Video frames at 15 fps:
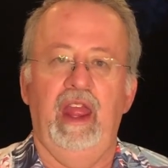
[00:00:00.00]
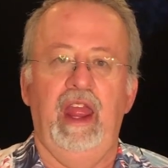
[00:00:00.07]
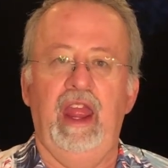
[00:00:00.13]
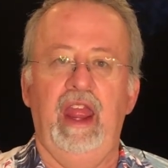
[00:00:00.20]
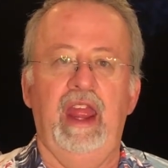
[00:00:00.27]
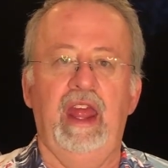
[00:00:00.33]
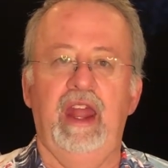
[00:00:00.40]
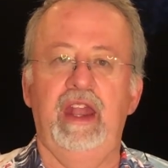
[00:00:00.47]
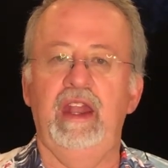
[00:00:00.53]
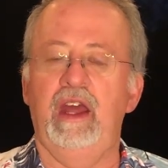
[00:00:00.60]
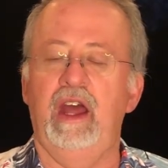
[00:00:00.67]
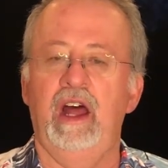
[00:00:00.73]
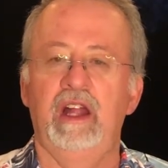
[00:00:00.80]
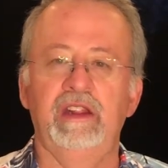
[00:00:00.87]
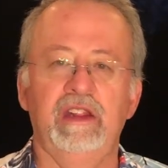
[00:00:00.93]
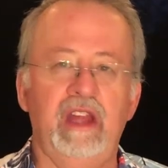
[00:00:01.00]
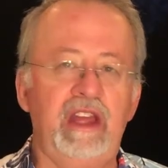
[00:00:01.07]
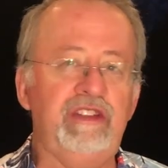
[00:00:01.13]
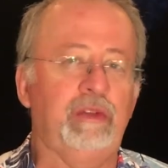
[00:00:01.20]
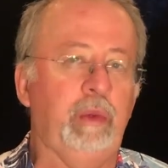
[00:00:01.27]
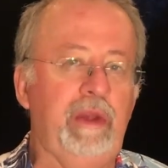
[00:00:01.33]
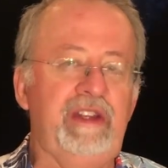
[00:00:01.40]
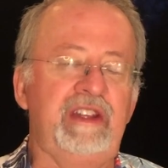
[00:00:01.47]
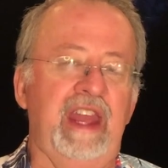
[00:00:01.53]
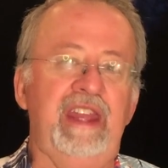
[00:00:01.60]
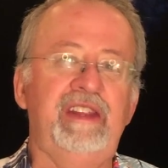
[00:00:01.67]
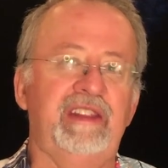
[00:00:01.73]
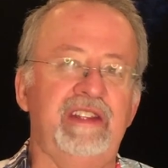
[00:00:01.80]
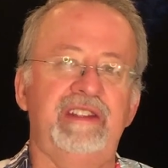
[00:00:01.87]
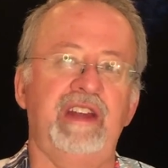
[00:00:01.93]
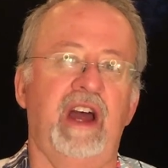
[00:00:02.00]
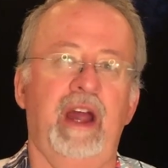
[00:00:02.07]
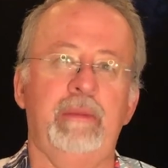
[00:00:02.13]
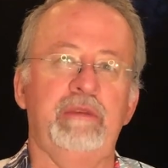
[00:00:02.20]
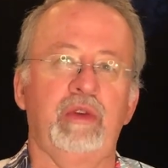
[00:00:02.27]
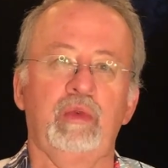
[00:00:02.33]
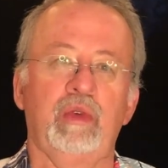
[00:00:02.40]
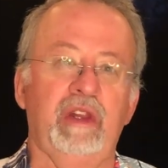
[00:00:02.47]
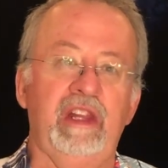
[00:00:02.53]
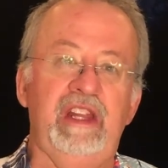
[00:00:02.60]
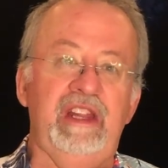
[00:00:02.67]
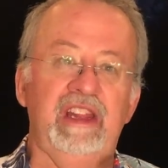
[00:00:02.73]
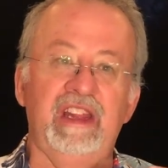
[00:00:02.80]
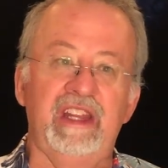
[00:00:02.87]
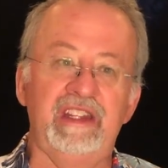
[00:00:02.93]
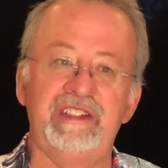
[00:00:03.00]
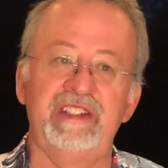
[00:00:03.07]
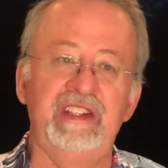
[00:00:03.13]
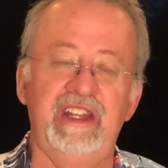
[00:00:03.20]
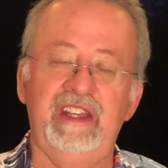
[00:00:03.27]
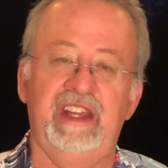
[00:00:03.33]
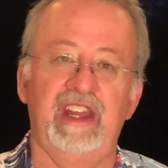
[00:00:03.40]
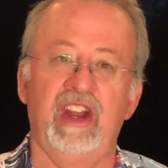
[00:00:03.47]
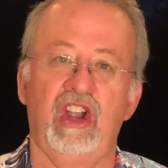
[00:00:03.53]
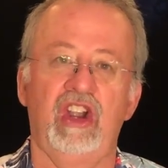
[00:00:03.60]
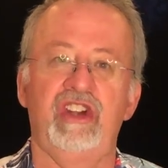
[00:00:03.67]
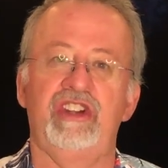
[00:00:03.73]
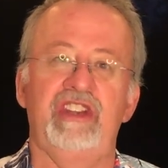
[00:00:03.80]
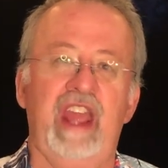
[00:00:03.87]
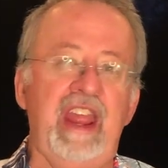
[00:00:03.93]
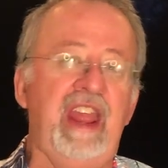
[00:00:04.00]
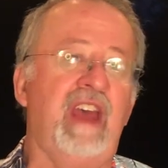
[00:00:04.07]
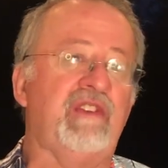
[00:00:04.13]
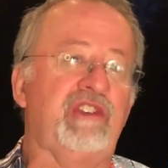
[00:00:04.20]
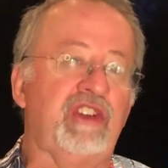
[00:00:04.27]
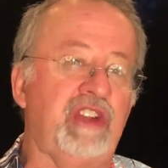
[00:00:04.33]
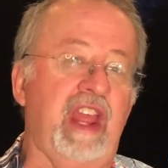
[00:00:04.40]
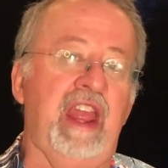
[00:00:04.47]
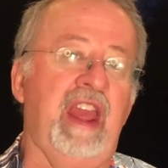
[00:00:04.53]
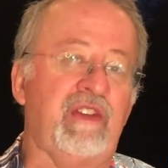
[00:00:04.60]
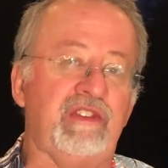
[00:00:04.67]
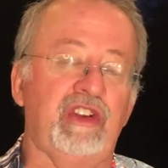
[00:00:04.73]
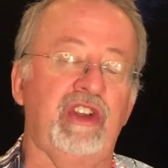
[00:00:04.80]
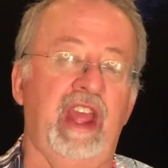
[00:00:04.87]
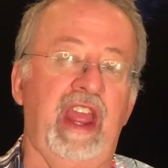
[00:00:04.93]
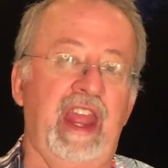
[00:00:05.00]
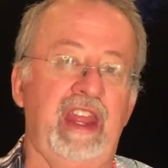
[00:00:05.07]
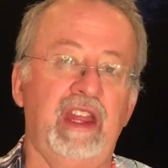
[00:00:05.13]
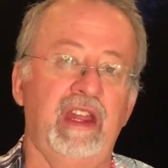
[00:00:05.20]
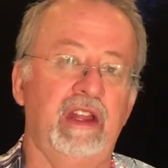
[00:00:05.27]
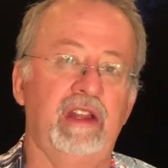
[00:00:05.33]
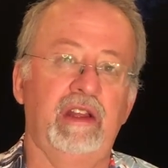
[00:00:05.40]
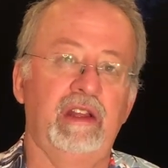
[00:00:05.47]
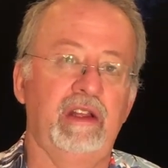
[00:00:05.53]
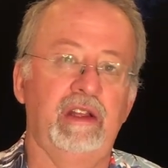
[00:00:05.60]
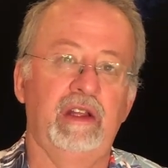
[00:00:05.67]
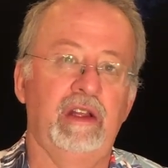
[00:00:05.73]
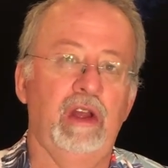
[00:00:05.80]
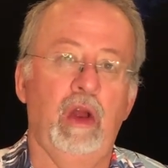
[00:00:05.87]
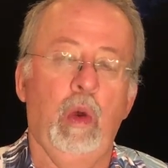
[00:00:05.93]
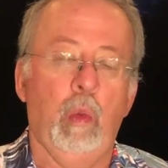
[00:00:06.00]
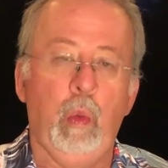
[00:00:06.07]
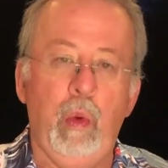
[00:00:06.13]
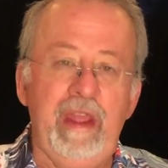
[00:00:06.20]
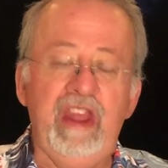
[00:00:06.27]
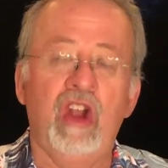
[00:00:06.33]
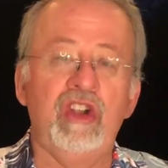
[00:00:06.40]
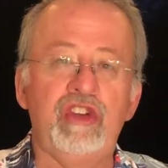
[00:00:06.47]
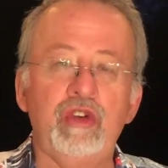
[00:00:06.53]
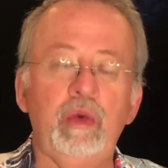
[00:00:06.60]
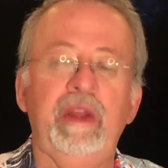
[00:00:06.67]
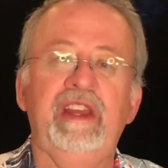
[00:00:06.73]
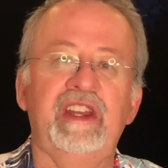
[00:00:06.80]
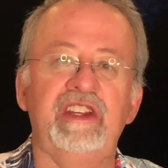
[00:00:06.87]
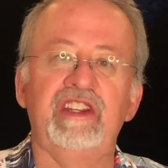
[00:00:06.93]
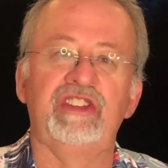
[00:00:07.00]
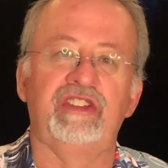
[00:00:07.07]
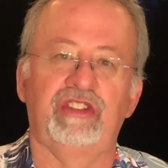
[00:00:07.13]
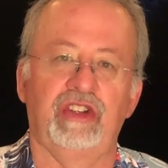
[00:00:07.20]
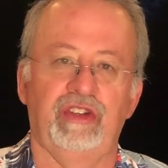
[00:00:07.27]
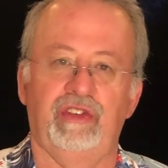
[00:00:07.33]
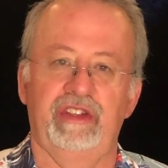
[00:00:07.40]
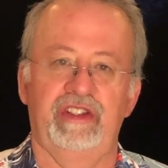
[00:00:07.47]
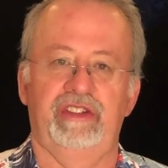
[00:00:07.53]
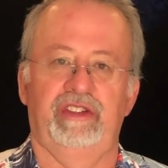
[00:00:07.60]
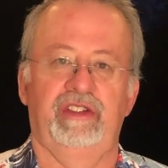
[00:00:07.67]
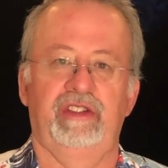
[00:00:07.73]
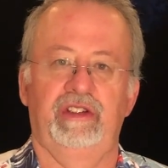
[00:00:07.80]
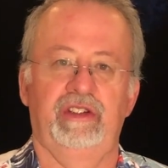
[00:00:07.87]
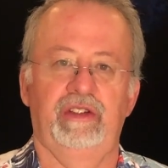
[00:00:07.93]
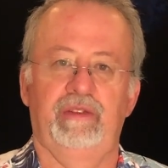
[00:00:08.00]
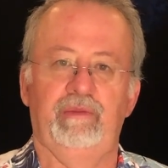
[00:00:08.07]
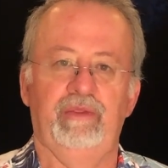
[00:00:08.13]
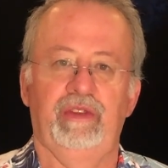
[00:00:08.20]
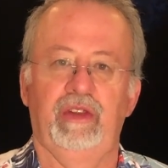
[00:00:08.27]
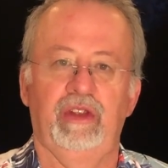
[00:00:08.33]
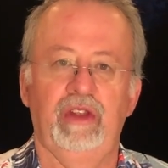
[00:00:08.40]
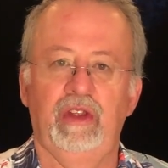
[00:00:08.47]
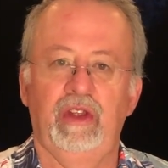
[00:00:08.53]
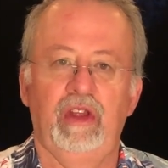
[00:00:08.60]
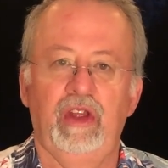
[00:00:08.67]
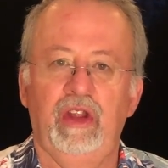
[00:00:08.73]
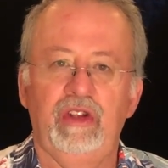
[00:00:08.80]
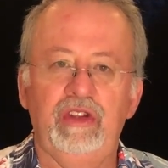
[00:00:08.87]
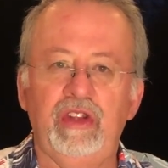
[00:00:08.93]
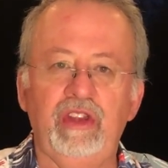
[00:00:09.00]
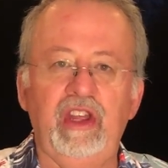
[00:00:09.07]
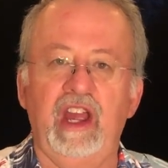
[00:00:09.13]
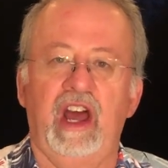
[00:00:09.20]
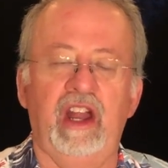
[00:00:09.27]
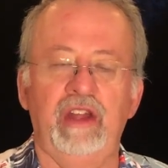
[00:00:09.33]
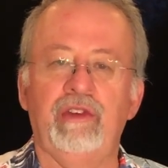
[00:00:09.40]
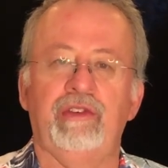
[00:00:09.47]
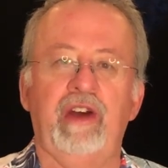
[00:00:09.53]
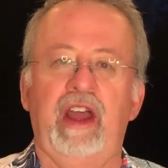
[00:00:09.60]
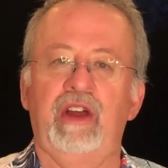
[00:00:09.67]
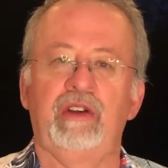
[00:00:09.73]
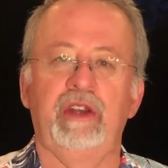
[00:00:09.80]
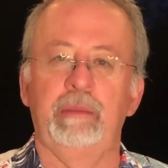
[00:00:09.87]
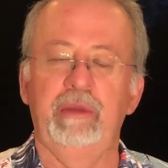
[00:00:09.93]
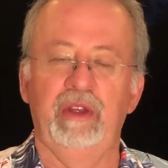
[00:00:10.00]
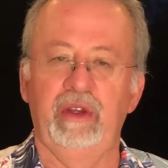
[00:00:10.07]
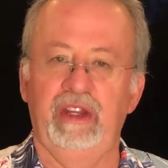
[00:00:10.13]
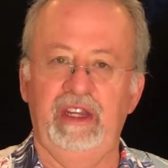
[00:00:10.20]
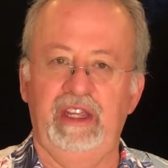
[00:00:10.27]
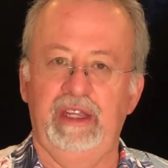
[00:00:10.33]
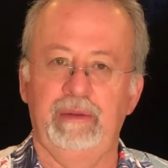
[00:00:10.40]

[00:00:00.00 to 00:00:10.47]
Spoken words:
And unless we take the time to really listen to gear day after day after day, we are doing a disservice to the audiophile community.